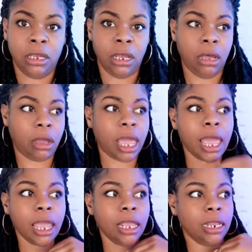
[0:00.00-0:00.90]

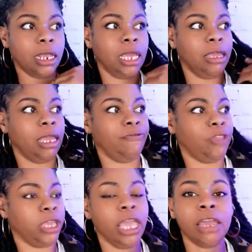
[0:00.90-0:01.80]
Okay? If
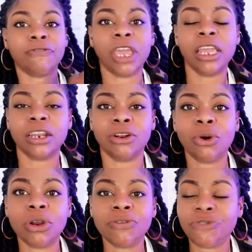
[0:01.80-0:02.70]
the King of Kings and the
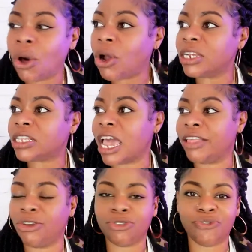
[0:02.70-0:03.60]
Lord of Lords
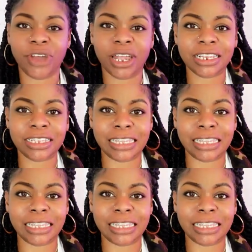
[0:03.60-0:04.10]
had those feelings,